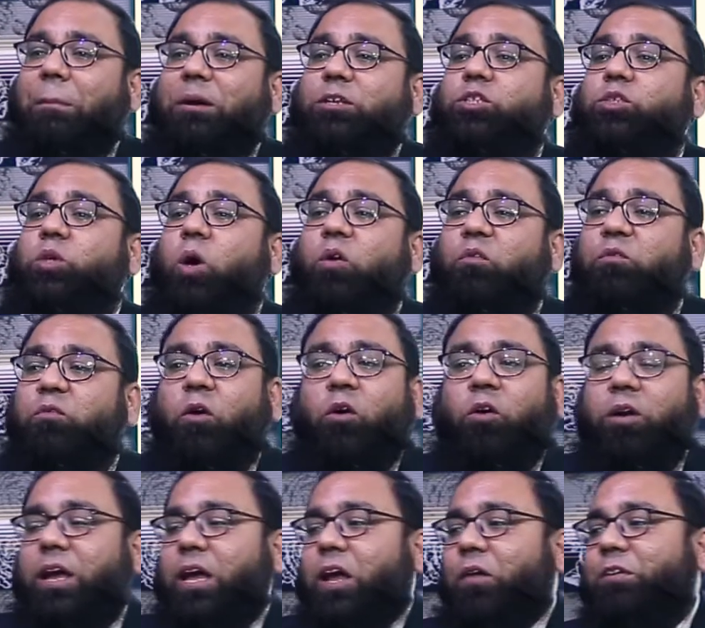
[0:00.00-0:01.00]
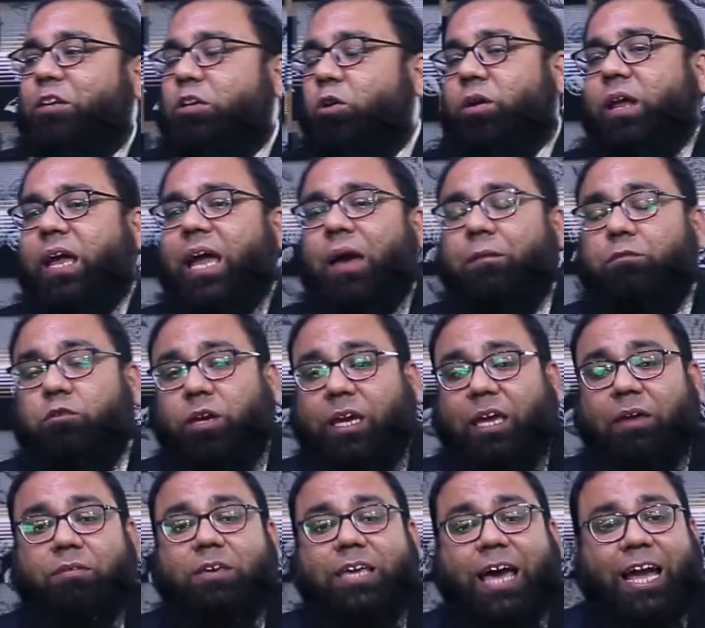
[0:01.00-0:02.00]
But so far, we don't have
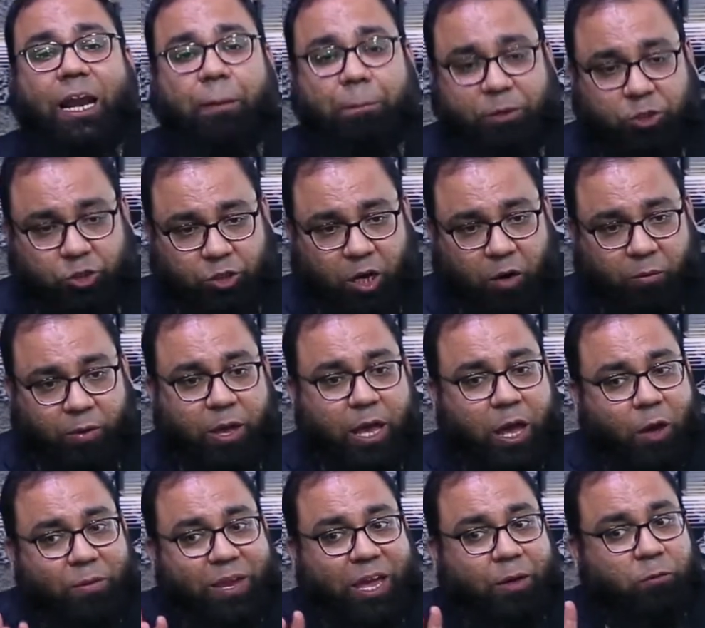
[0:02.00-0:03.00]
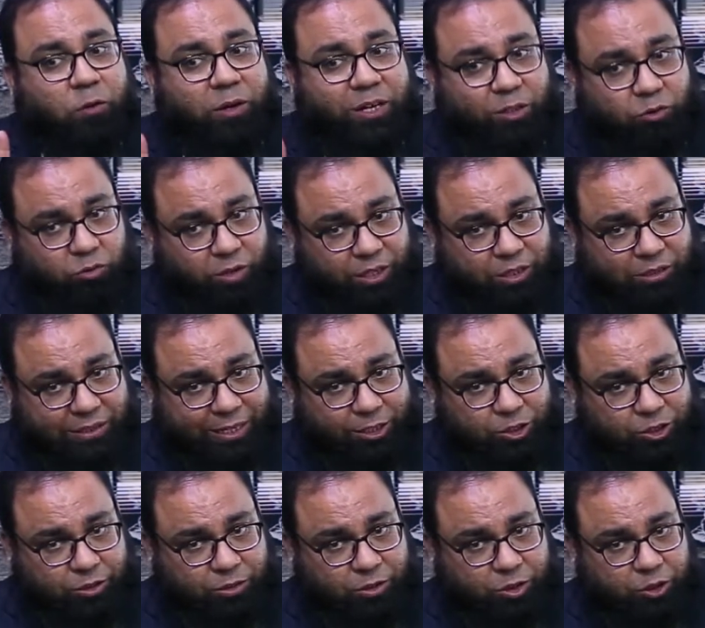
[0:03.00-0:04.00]
UKVI in Peshawar. We have only three
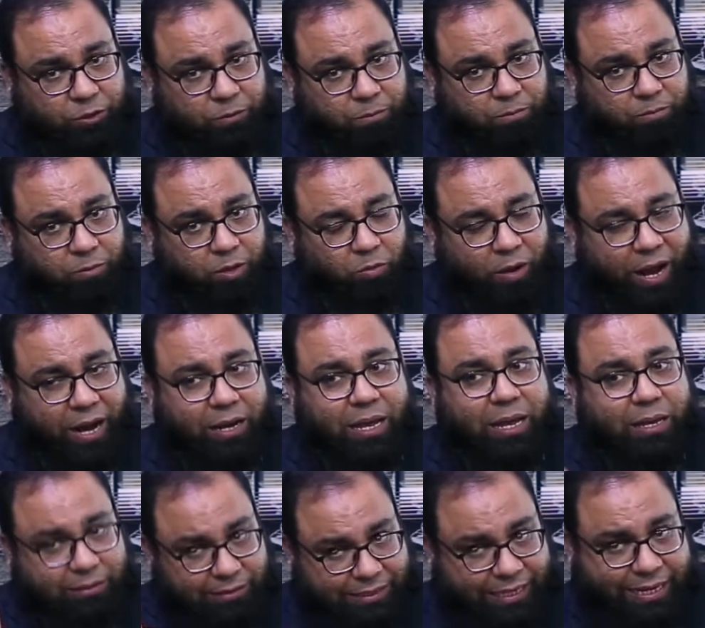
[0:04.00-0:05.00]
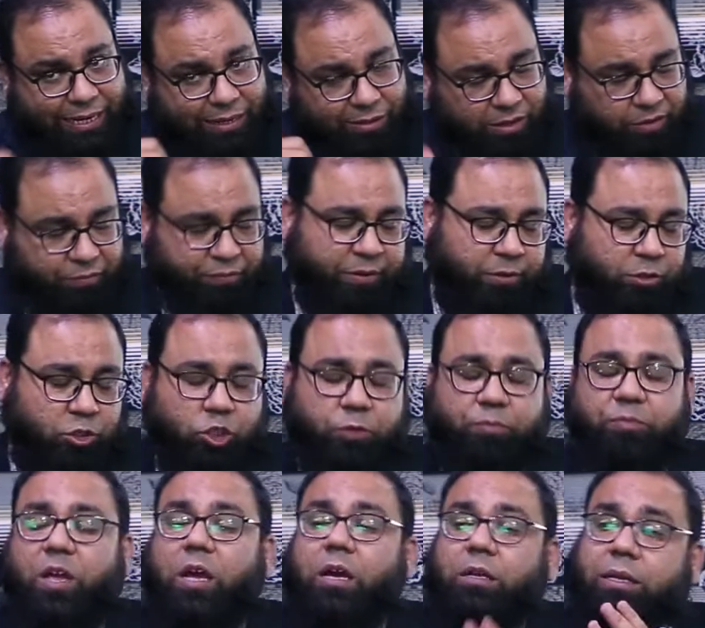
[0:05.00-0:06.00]
stations, right? Second difference.
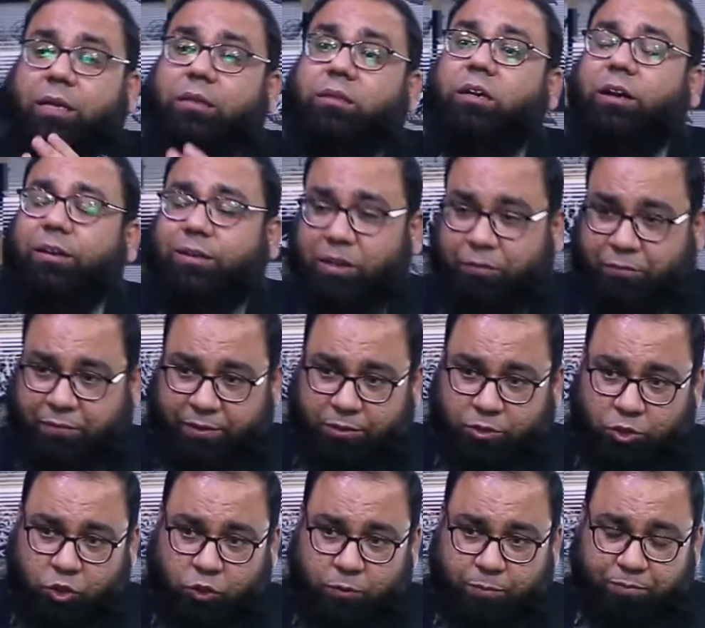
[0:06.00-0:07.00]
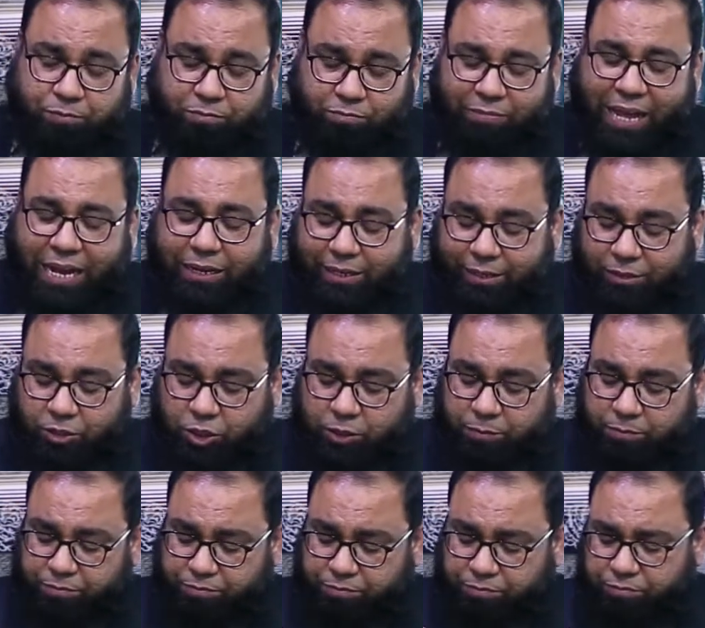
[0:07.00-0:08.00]
The third difference, that is,
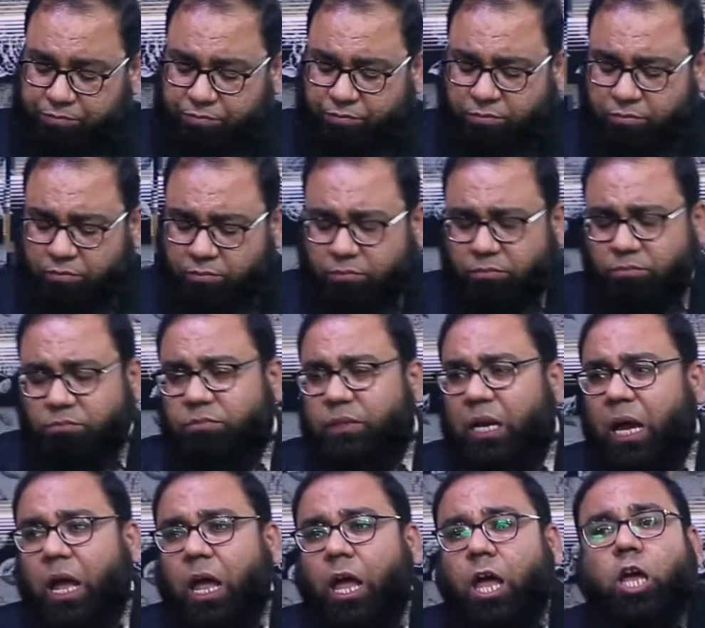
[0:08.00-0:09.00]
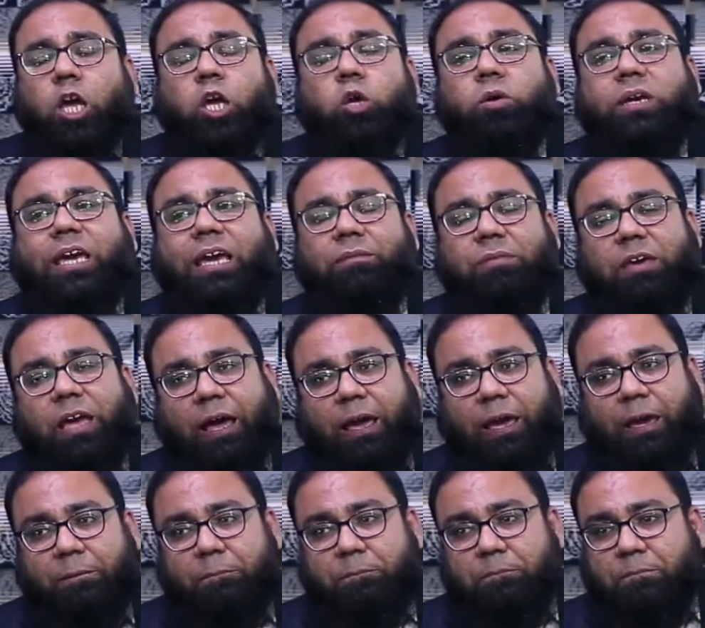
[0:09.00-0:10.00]

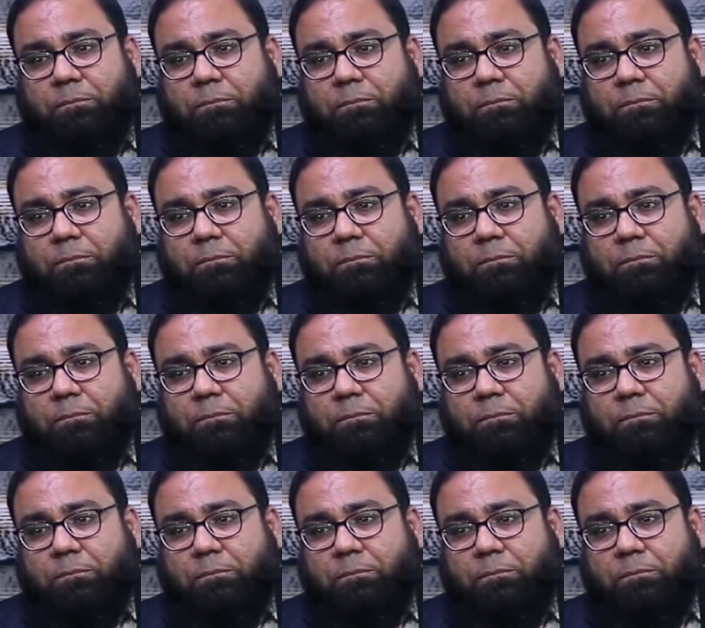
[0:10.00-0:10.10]
UKVI,